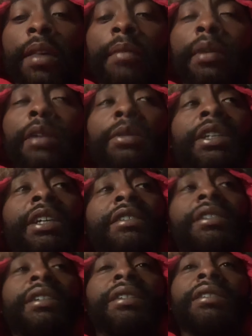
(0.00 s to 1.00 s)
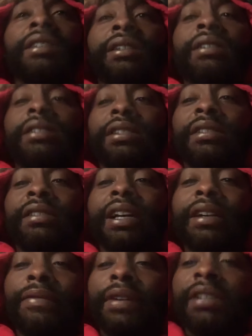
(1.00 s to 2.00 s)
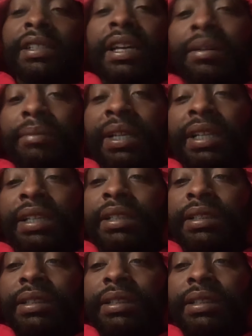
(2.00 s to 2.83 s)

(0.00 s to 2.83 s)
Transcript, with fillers: But because of the the, the sacrifices that I made,